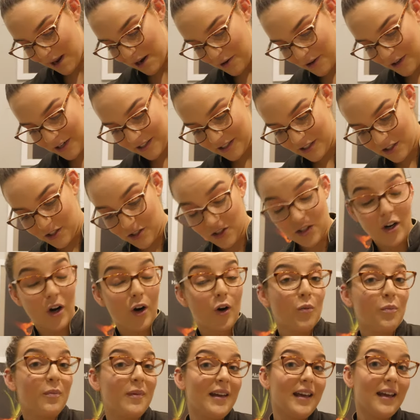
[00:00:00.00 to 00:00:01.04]
Benon has just
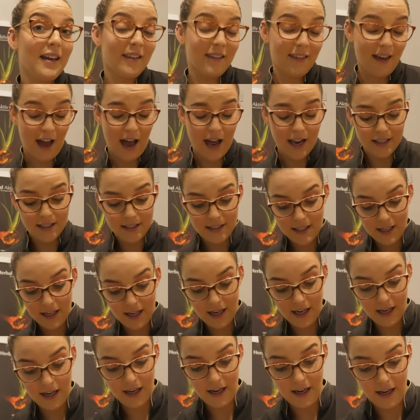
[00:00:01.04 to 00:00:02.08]
told me that
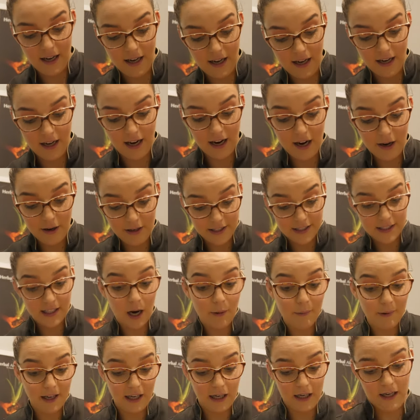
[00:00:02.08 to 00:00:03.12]
he is
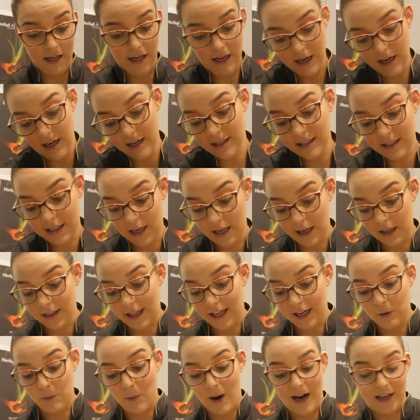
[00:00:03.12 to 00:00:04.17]
coming in here to get a
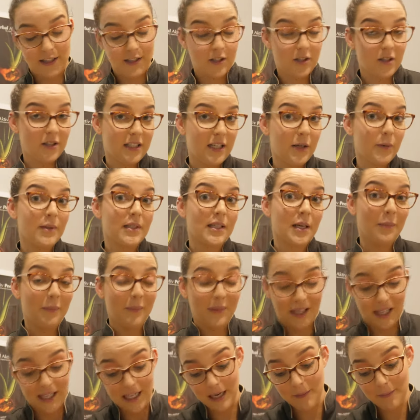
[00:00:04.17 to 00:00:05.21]
leg wax because he was
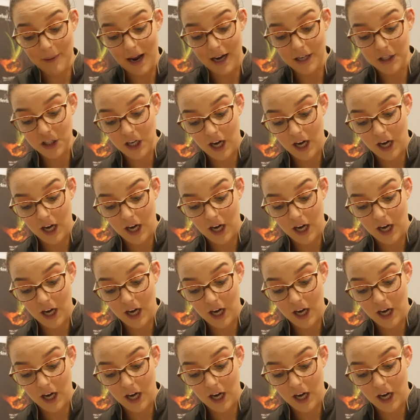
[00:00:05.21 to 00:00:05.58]
complaining about